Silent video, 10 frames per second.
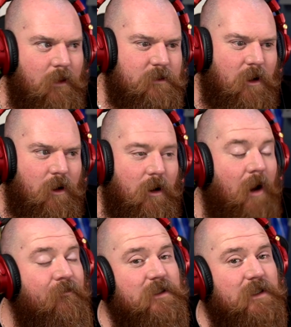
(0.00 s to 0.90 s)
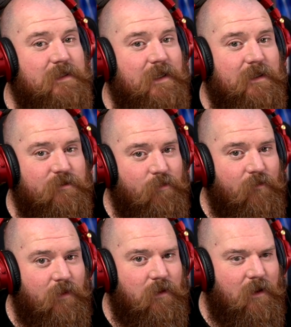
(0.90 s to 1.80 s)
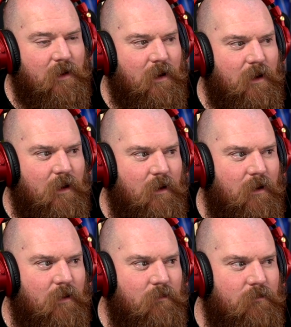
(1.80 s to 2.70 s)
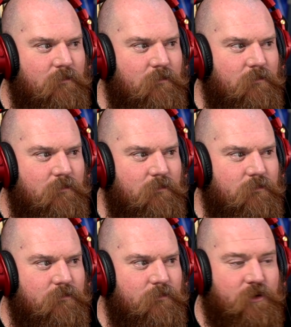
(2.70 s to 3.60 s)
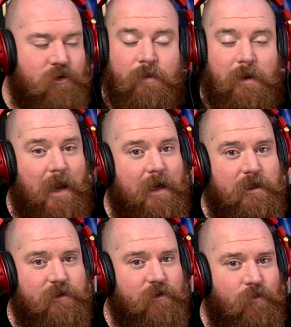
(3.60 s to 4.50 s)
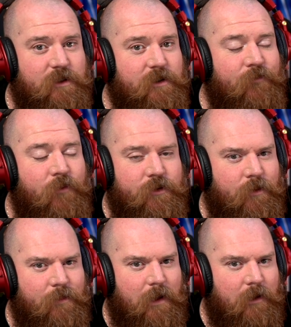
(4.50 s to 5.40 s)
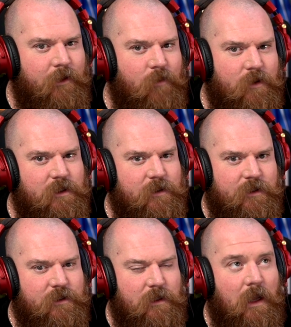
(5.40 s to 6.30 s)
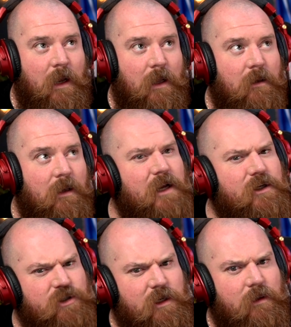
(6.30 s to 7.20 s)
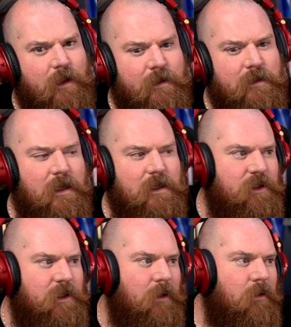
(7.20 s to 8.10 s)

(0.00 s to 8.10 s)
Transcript: So I've actually seen this movie. Um, took me ages to watch the first Top Gun. I only watched it this uh, last year, end of last year.